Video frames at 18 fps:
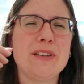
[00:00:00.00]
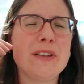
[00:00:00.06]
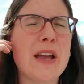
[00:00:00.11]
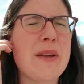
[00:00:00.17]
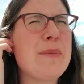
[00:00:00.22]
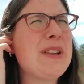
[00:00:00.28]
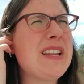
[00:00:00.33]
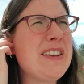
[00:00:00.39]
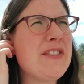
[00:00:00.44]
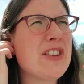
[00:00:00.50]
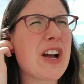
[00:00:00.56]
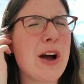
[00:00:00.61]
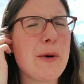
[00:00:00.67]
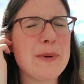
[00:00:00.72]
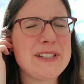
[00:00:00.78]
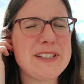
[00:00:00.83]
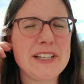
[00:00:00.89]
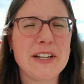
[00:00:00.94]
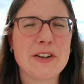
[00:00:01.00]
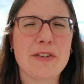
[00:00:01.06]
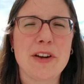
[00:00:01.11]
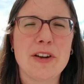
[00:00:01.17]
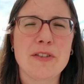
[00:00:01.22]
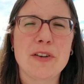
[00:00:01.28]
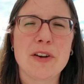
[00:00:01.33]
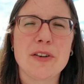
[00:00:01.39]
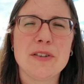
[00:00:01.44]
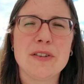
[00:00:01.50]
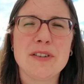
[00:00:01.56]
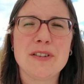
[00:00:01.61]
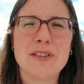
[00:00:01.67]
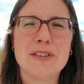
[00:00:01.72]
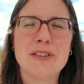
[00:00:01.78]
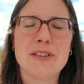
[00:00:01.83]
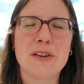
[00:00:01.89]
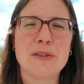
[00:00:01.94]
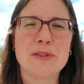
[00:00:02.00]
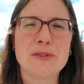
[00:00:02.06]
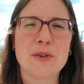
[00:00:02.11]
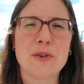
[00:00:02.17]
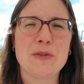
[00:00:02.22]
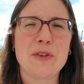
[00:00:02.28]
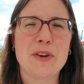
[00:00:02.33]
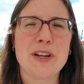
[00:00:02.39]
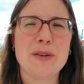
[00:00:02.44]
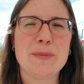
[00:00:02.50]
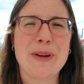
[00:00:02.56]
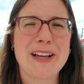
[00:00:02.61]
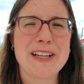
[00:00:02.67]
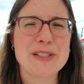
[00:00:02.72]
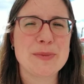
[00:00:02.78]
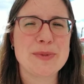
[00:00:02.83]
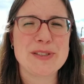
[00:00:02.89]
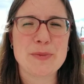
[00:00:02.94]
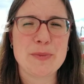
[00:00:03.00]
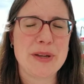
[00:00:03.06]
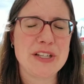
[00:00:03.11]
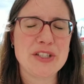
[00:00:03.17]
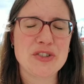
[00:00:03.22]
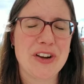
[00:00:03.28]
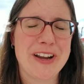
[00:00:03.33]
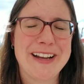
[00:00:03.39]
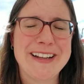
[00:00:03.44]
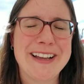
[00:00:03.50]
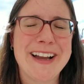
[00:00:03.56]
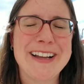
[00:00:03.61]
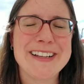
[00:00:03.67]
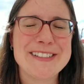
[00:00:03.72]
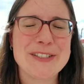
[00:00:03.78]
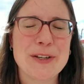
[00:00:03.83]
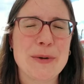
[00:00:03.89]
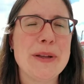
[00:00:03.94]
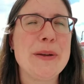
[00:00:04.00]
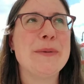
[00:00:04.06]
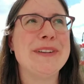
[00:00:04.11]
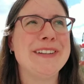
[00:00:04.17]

I believe the Colorway Scenic Railroad goes over it. My husband's a big train guy, so he